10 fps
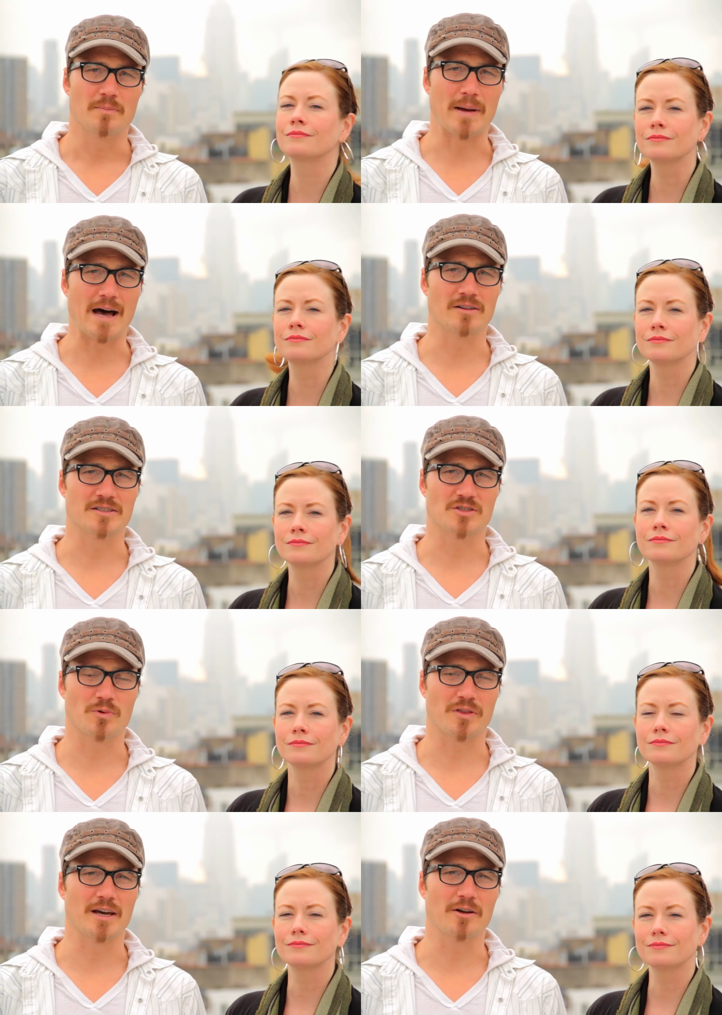Speaker 1: balance
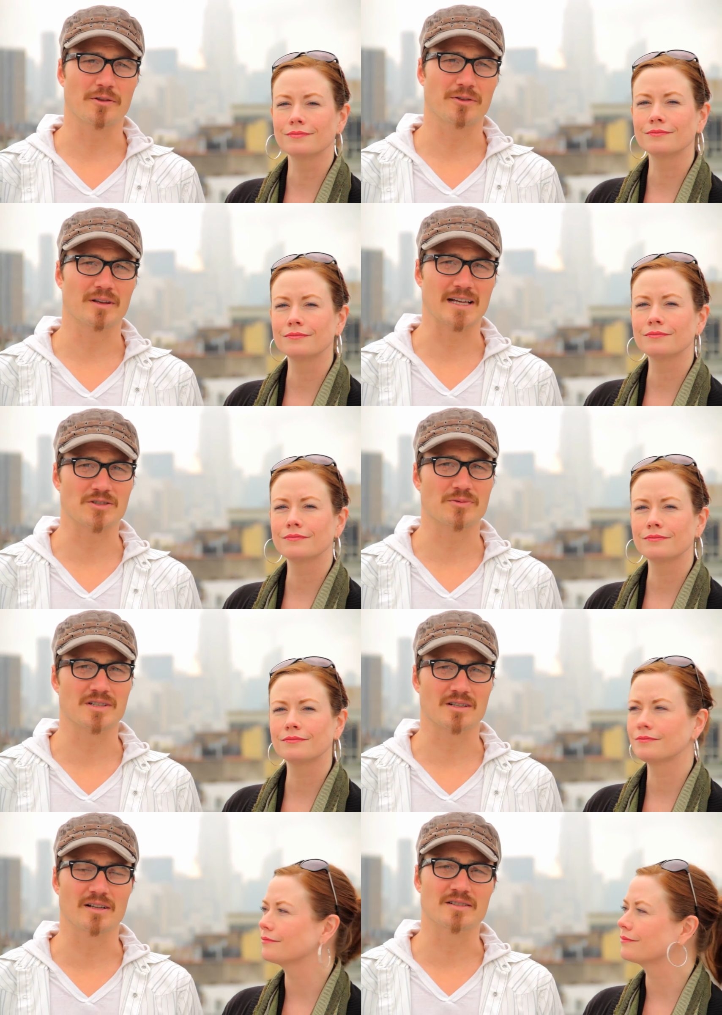with health, and that's what
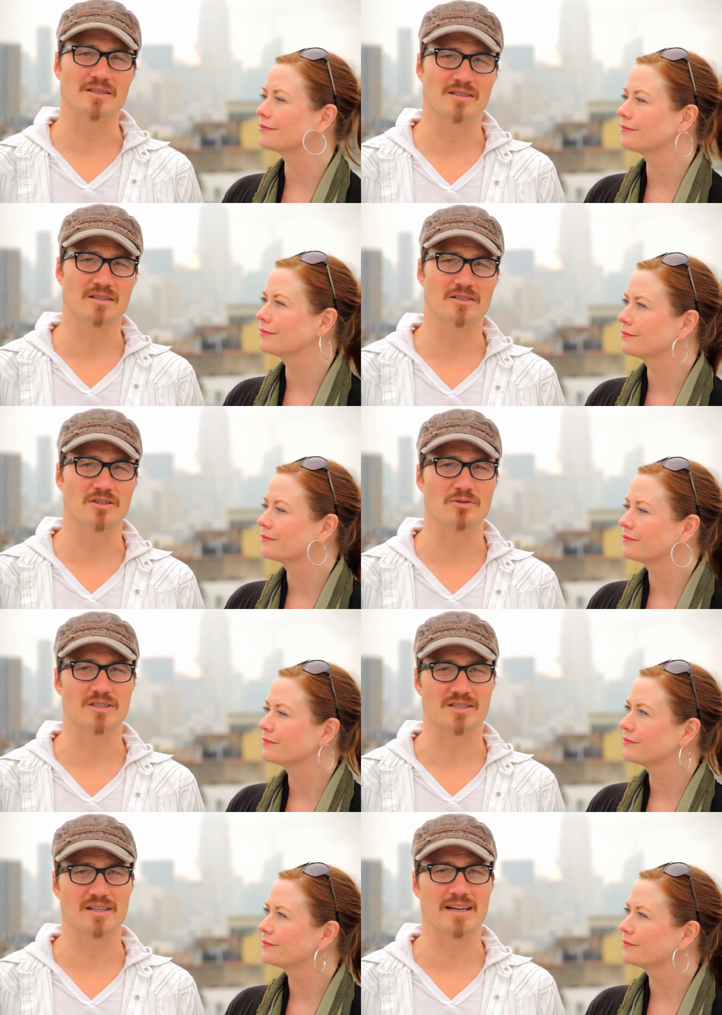this cleanse is going to do. And
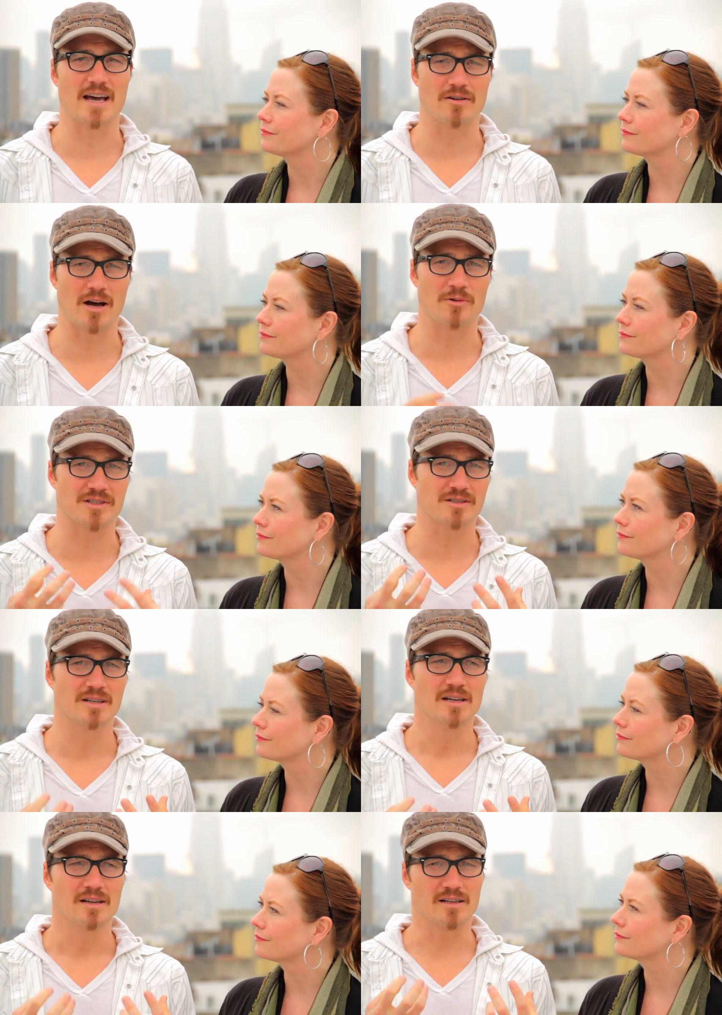it's going to how it's
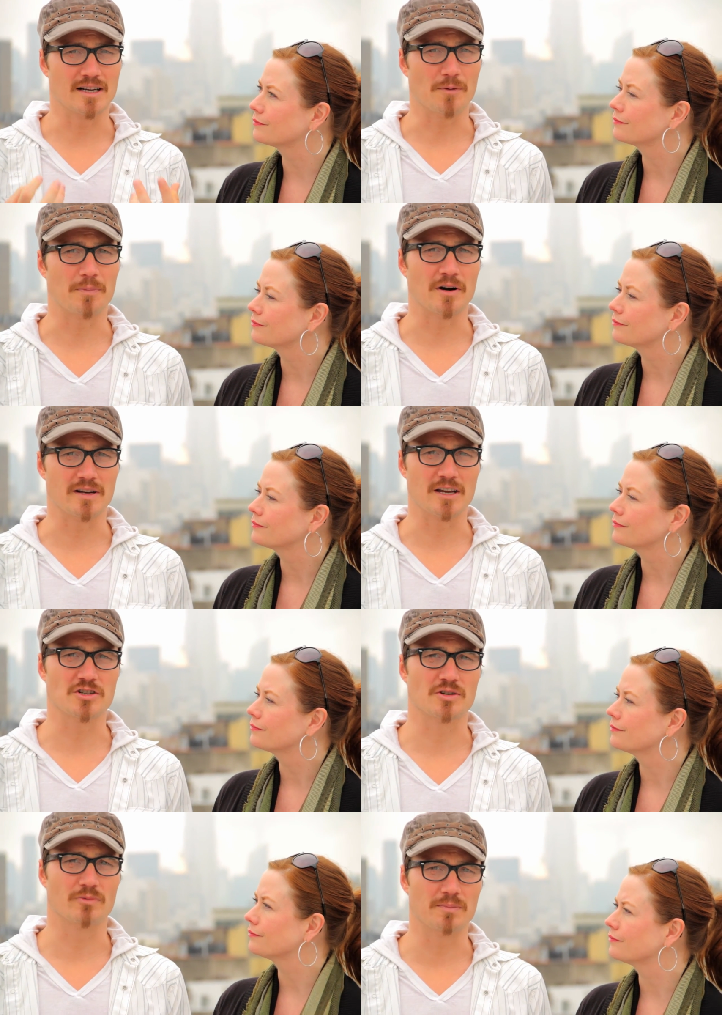going to help our
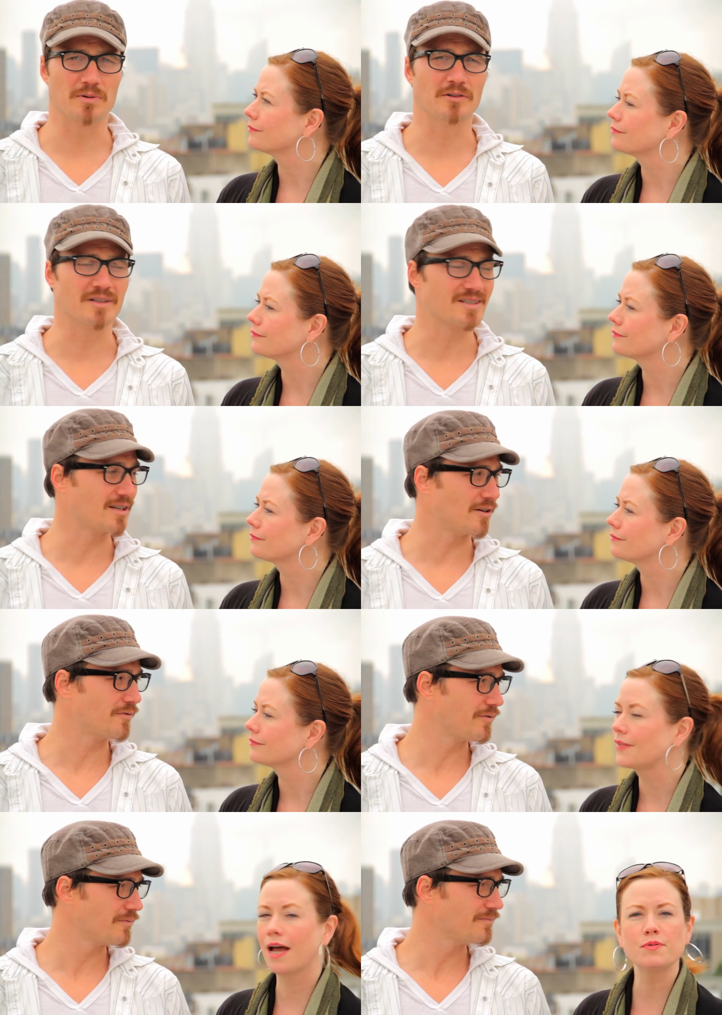nation rebuild itself.
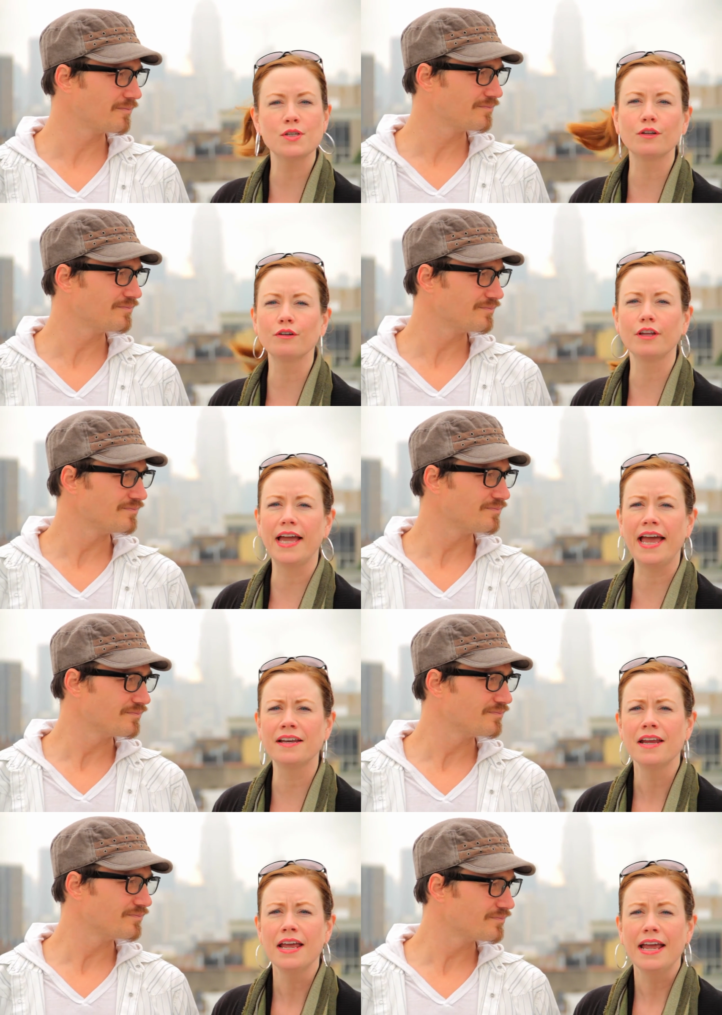
Speaker 2: Absolutely,
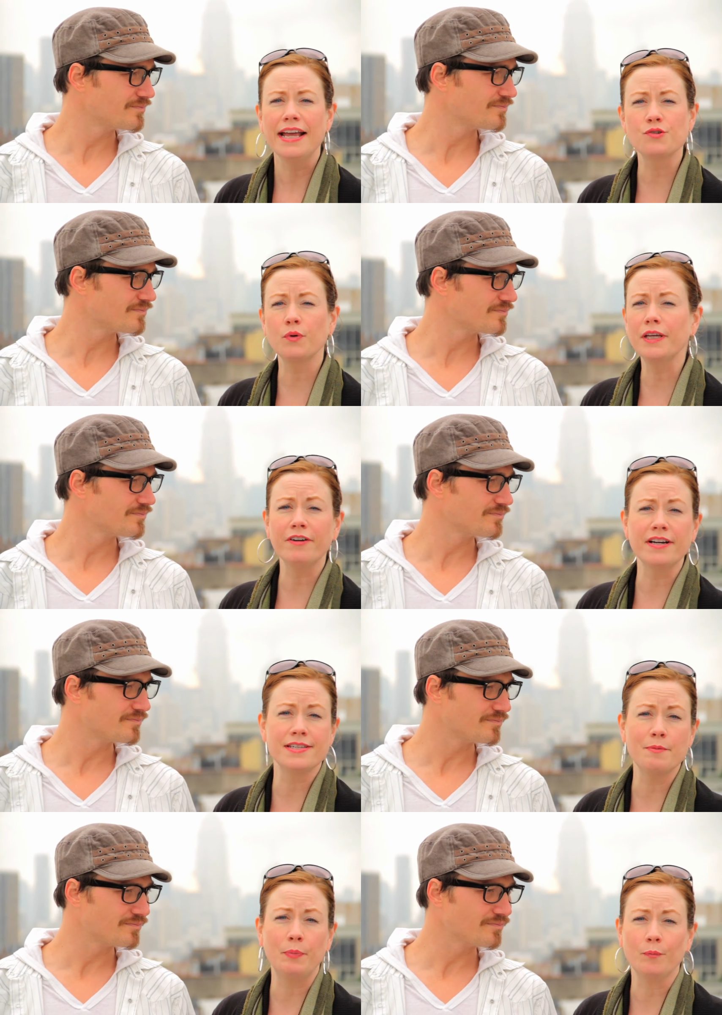and. It's really very
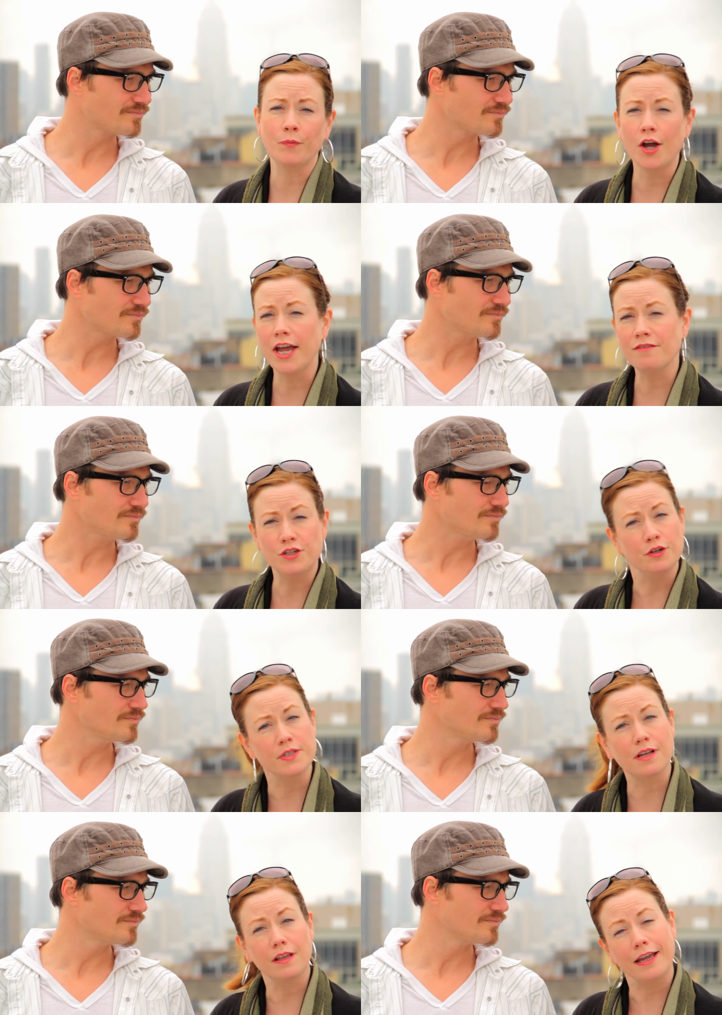simple. All you have to do
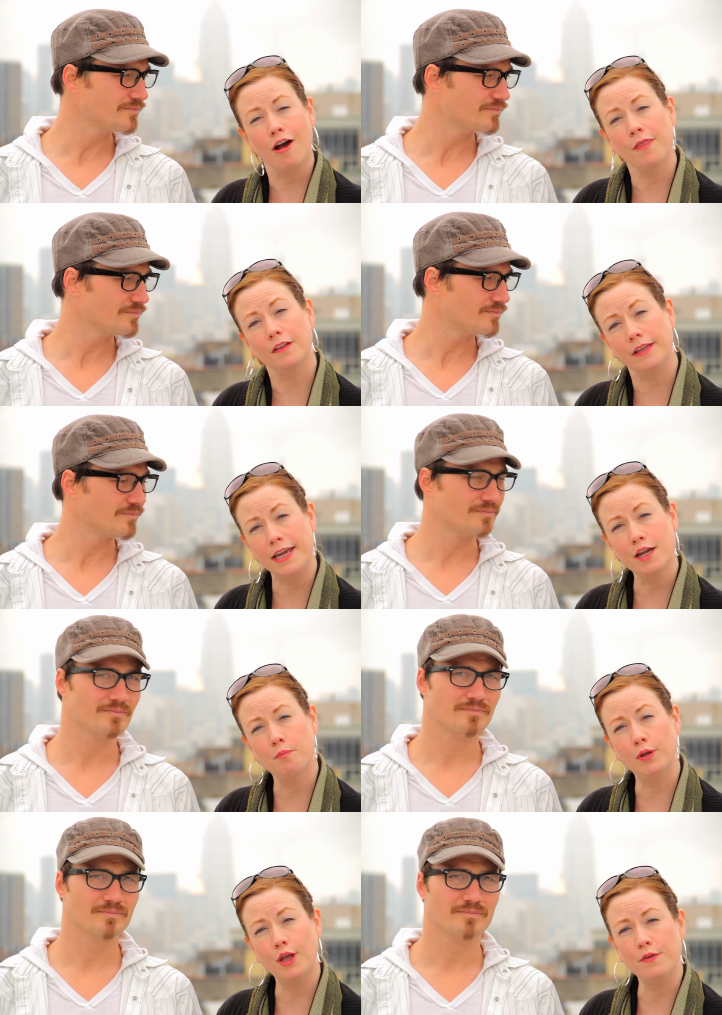is click on the link
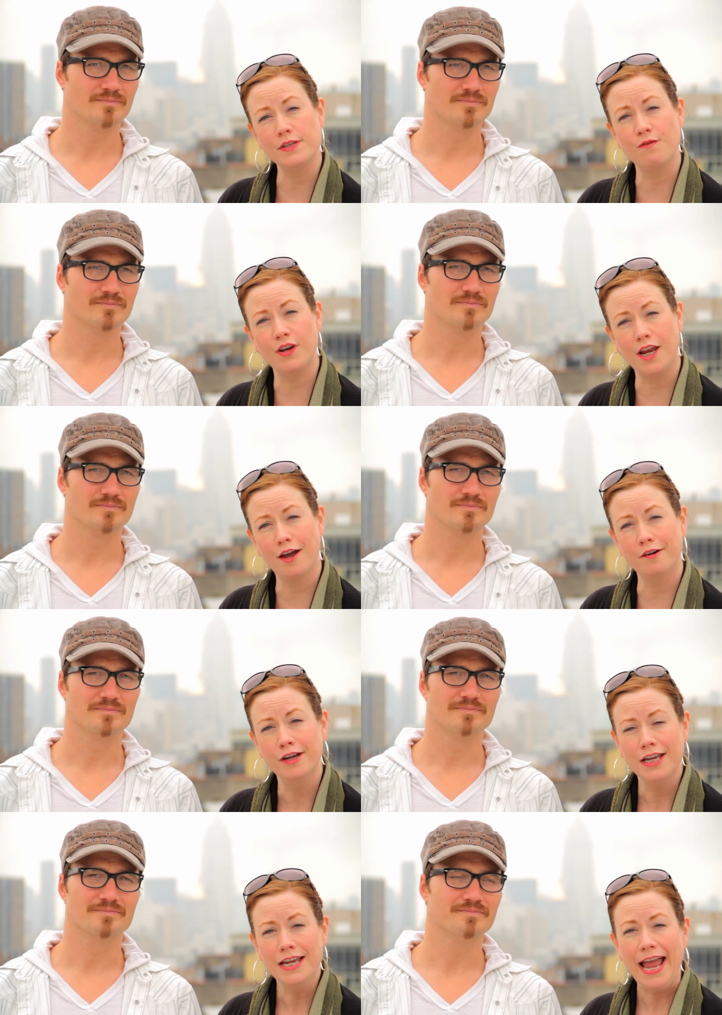below this video
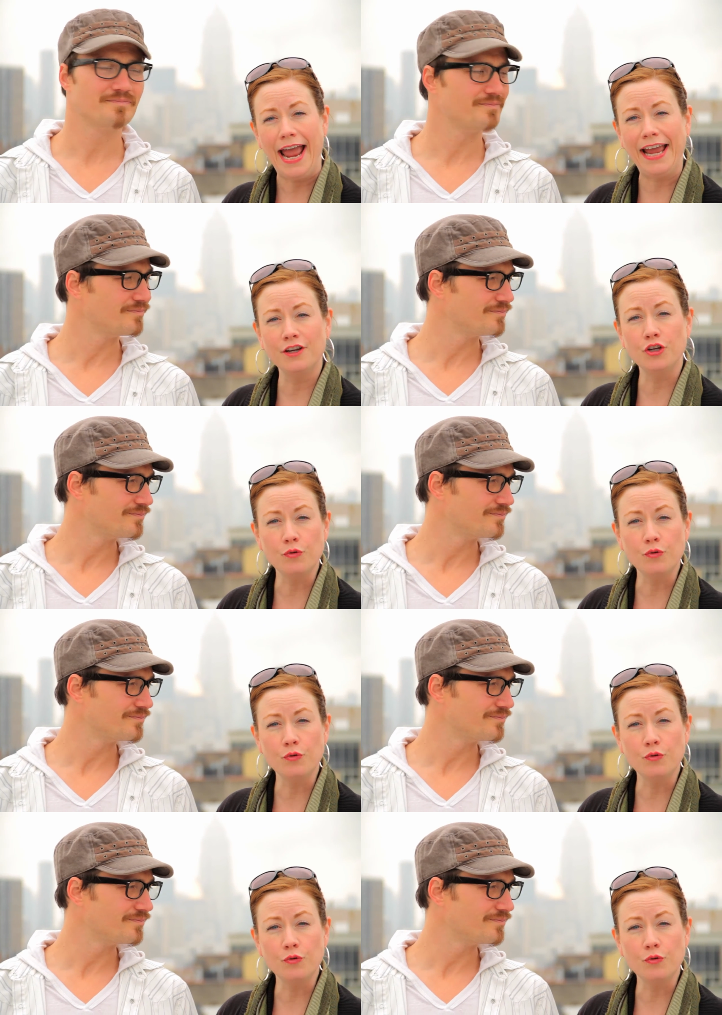and you